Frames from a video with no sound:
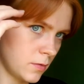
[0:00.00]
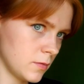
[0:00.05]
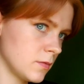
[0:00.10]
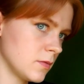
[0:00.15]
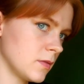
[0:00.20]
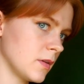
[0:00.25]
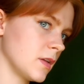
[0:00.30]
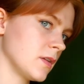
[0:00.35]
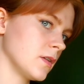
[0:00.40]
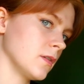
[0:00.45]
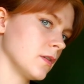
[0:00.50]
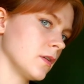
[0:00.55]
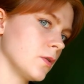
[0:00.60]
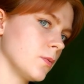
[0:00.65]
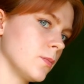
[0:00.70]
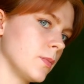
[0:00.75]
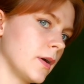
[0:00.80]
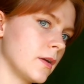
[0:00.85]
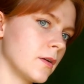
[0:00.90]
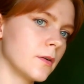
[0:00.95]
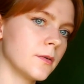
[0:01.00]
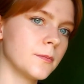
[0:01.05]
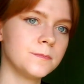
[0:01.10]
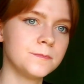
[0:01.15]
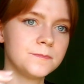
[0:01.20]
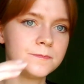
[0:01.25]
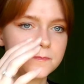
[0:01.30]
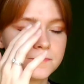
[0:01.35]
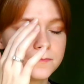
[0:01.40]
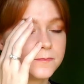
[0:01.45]
That's a little better.
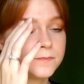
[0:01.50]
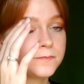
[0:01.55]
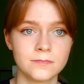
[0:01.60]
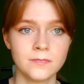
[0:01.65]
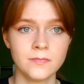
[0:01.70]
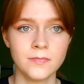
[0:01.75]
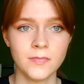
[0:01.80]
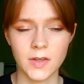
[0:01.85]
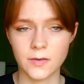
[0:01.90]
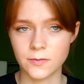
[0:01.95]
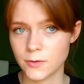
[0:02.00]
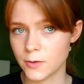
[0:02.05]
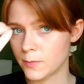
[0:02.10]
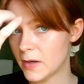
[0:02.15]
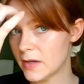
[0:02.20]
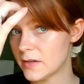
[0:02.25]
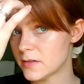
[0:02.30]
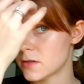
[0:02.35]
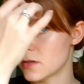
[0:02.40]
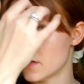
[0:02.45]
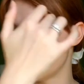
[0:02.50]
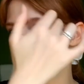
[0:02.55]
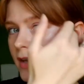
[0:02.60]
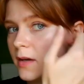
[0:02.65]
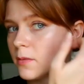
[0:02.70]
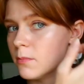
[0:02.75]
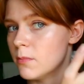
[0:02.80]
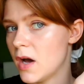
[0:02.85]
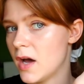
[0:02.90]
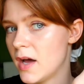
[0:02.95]
If your bangs are like
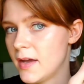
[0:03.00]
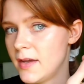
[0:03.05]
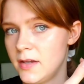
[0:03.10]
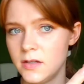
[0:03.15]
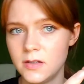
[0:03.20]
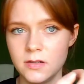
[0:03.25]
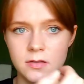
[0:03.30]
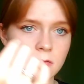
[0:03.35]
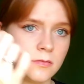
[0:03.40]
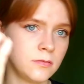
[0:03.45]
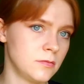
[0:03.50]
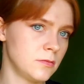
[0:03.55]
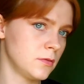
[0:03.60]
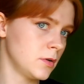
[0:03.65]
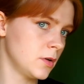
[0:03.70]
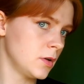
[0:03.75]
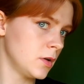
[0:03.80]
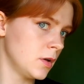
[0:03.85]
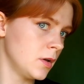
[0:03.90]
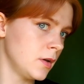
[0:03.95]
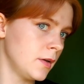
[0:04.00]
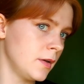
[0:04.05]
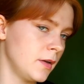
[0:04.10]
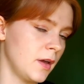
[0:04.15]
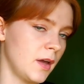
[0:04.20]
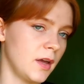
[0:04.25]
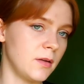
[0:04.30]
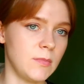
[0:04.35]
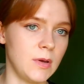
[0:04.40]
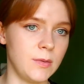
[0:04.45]
mine,
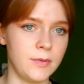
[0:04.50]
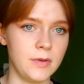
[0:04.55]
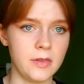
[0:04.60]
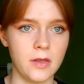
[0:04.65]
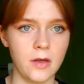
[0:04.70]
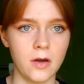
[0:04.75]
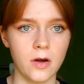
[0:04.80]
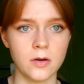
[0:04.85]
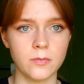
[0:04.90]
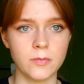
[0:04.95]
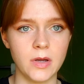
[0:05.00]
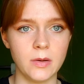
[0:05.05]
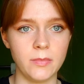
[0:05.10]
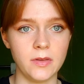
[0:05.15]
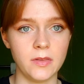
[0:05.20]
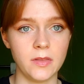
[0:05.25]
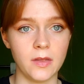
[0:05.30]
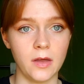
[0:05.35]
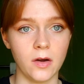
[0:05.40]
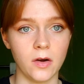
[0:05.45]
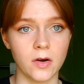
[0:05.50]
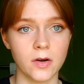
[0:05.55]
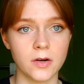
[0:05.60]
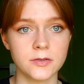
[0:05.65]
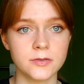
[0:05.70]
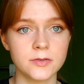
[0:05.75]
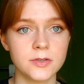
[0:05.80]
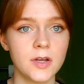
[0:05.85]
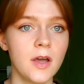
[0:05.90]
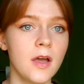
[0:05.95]
maybe they are, maybe they
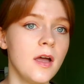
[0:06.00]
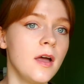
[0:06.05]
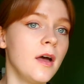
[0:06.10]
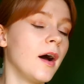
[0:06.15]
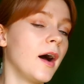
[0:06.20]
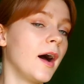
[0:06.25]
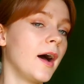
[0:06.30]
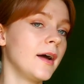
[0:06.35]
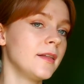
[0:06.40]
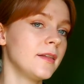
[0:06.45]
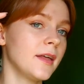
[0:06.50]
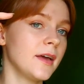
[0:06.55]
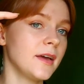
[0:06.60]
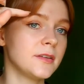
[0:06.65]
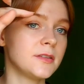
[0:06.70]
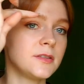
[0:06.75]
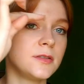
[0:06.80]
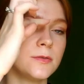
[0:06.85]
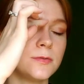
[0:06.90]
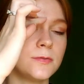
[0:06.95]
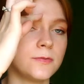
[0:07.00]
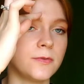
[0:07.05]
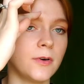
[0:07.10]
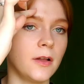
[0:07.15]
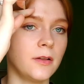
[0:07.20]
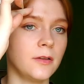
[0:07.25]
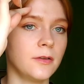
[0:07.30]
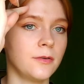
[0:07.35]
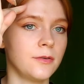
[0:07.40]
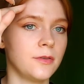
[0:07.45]
aren't, I like to
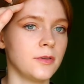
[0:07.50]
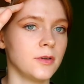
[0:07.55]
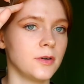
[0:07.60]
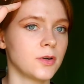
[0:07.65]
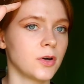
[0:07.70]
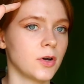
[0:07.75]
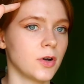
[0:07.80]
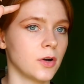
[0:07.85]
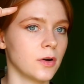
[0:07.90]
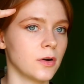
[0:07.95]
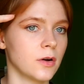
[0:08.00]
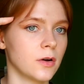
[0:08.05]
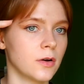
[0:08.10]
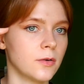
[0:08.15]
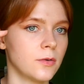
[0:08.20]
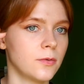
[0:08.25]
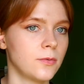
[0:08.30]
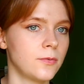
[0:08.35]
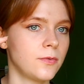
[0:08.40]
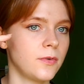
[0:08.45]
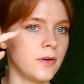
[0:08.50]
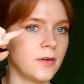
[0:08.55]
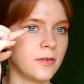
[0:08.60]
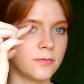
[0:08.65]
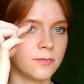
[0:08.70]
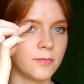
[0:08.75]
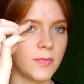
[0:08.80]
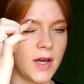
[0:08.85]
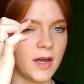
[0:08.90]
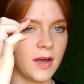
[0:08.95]
follow the curve of
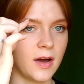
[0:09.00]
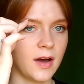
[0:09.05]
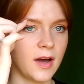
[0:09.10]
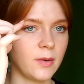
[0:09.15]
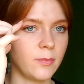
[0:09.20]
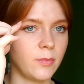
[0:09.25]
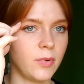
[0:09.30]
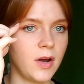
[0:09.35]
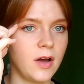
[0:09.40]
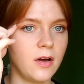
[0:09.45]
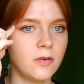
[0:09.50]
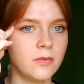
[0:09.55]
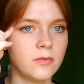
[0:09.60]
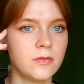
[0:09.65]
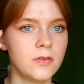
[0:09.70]
my eyebrow